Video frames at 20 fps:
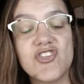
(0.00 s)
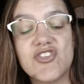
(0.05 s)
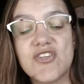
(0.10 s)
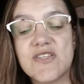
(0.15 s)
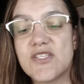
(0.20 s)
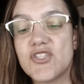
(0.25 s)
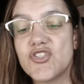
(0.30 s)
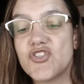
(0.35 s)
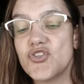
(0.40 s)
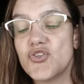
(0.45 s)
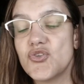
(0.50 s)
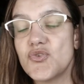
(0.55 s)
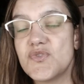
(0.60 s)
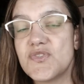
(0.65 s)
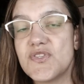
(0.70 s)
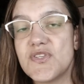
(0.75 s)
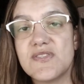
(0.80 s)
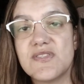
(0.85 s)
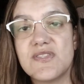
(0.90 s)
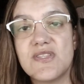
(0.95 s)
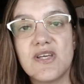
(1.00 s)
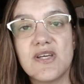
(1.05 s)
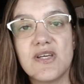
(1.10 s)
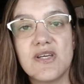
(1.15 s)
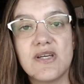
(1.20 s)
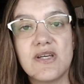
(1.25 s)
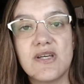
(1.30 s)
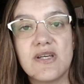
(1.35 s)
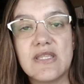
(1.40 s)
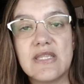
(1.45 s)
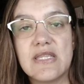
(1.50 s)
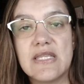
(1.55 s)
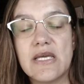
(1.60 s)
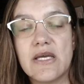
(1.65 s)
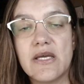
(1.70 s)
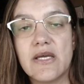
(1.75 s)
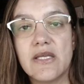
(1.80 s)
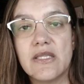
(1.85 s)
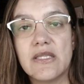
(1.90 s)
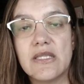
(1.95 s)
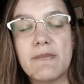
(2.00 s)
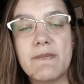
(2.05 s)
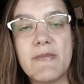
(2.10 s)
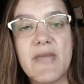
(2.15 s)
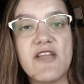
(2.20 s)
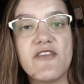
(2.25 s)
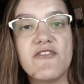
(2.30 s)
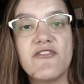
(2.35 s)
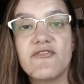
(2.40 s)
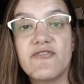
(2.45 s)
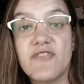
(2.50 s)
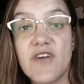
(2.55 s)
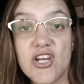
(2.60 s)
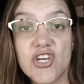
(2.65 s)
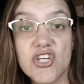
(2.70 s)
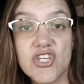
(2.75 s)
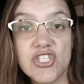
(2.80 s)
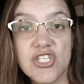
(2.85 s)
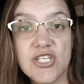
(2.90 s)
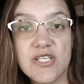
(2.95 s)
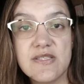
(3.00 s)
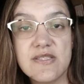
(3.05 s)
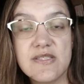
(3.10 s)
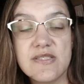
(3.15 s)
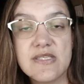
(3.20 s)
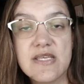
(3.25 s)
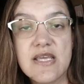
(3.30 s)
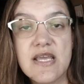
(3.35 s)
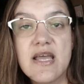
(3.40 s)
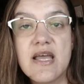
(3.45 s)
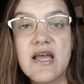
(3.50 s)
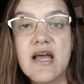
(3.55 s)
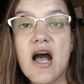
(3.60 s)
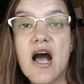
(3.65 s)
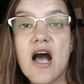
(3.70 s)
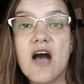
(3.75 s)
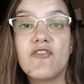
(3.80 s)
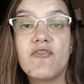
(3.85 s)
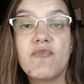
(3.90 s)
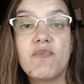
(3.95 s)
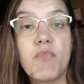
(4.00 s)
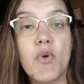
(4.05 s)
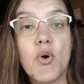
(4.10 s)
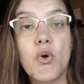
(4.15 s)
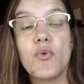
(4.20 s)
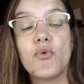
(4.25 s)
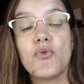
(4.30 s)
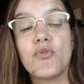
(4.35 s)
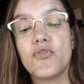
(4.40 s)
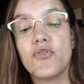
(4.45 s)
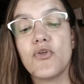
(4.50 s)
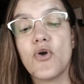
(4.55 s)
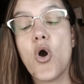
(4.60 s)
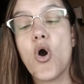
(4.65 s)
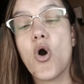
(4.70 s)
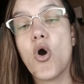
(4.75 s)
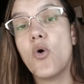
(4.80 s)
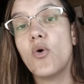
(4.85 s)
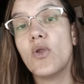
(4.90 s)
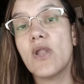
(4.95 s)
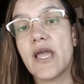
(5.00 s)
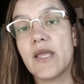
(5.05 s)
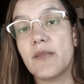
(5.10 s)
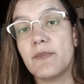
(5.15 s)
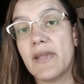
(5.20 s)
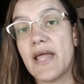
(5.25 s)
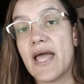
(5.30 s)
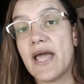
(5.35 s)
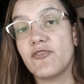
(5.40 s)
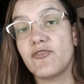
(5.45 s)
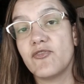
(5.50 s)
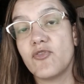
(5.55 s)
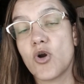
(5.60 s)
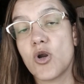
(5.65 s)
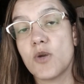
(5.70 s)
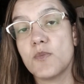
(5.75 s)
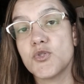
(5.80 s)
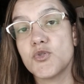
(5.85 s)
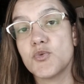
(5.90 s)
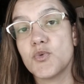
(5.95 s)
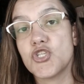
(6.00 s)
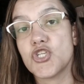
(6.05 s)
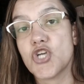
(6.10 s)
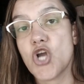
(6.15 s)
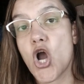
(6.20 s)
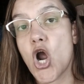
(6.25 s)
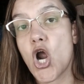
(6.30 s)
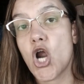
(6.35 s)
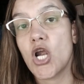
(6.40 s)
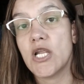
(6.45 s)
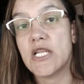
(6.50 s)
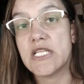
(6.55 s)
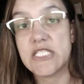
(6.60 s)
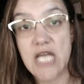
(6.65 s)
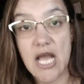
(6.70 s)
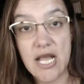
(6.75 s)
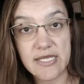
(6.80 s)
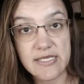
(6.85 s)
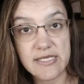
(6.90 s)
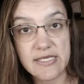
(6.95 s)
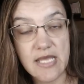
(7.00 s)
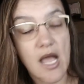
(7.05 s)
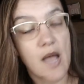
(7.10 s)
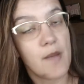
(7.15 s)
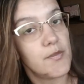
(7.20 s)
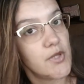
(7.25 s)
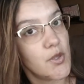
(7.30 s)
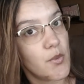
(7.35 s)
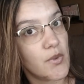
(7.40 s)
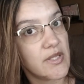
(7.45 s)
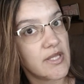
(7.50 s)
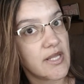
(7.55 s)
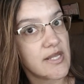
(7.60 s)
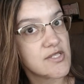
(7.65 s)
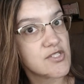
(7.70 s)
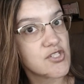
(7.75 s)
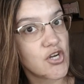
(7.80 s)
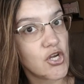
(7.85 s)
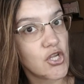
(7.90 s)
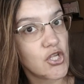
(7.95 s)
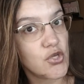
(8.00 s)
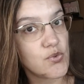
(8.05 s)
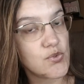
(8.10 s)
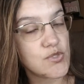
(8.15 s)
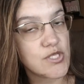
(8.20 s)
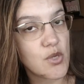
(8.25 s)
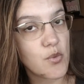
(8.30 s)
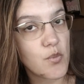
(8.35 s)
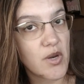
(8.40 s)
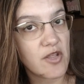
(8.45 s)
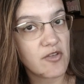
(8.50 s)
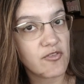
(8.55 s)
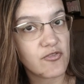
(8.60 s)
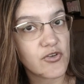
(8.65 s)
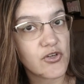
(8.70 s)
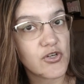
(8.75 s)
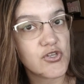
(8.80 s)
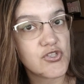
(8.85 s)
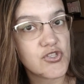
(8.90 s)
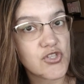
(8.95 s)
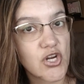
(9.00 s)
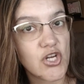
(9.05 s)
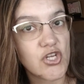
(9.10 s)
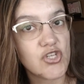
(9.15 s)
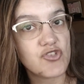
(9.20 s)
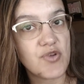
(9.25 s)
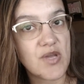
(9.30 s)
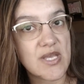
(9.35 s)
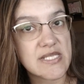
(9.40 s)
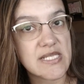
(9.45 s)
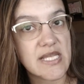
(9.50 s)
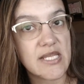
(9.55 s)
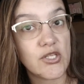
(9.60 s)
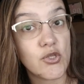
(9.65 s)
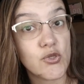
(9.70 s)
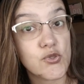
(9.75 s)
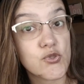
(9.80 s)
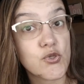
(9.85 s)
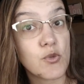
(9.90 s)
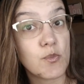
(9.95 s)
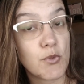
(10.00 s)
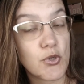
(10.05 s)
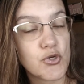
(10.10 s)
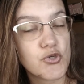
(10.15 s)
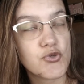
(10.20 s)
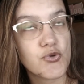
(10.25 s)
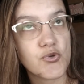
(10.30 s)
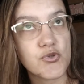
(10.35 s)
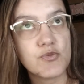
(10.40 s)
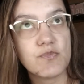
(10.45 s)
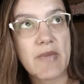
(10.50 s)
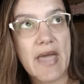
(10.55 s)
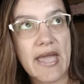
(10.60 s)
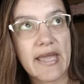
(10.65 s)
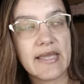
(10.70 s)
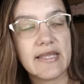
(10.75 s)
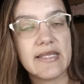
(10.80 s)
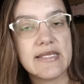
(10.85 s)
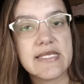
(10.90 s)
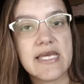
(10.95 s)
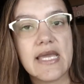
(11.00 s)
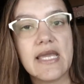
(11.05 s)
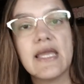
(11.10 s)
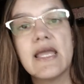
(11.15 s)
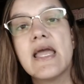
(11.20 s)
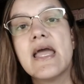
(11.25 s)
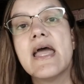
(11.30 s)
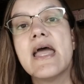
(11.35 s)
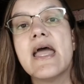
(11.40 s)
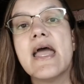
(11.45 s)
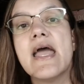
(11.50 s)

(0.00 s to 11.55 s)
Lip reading: It just introduces the main functions of both online platforms, which are DotSub, the one that I started using when I first started translating those commercials back in the day.